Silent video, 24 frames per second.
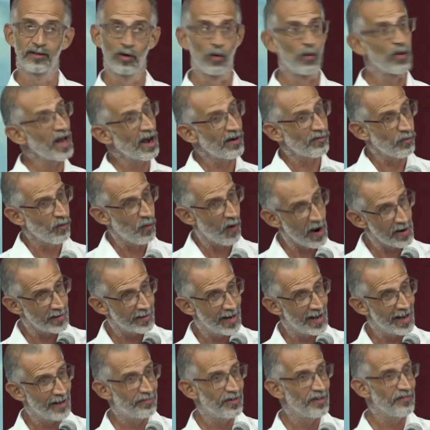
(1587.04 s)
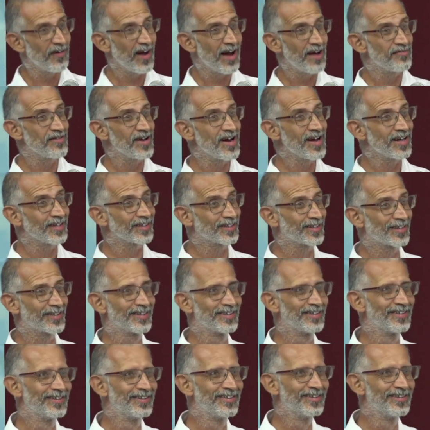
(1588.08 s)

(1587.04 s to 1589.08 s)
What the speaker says: We have 1 day every 5 years.